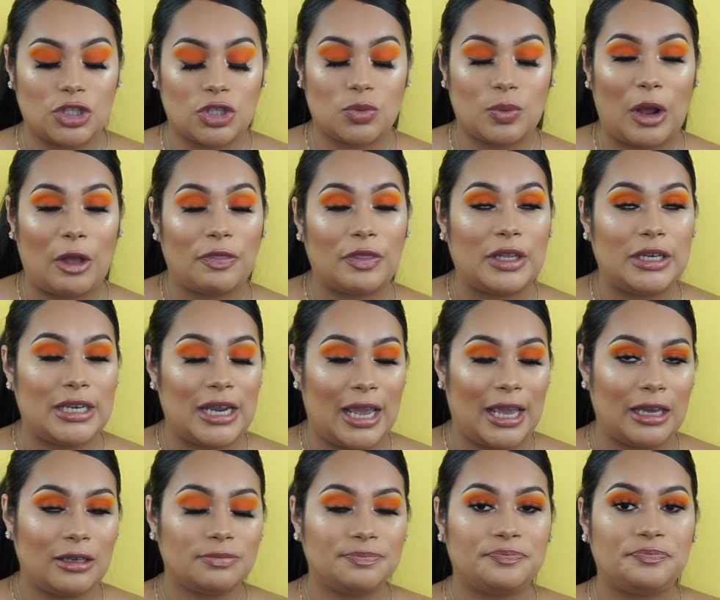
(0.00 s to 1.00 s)
throughout the
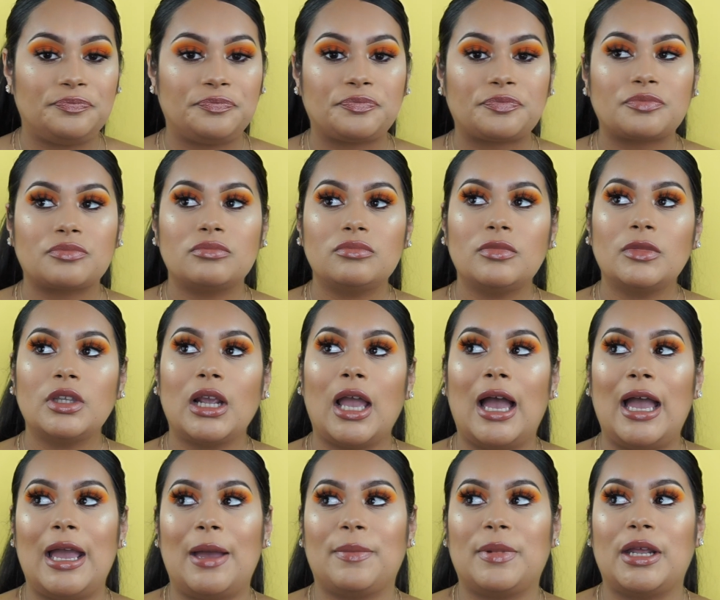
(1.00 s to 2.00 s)
day.
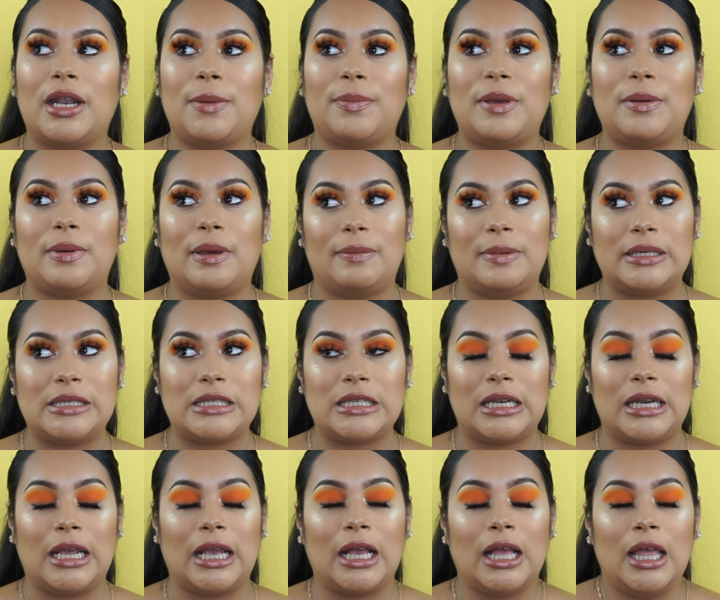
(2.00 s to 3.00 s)
I am going to be
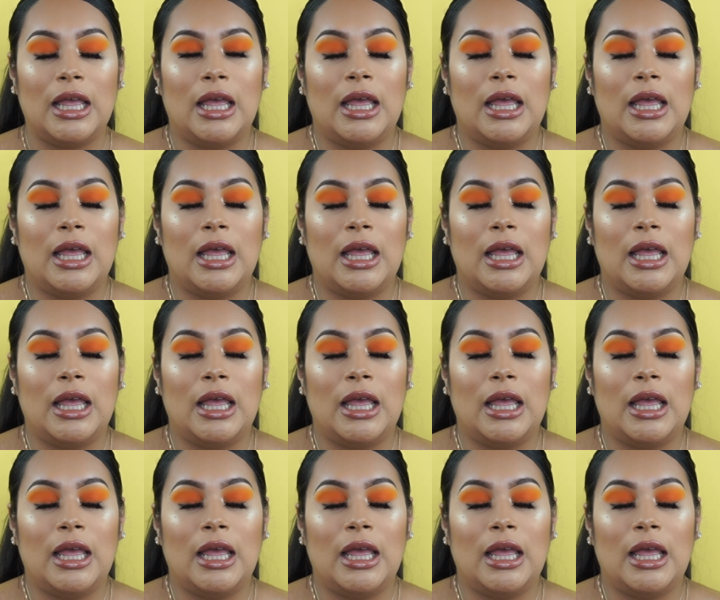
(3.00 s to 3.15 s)
babysitting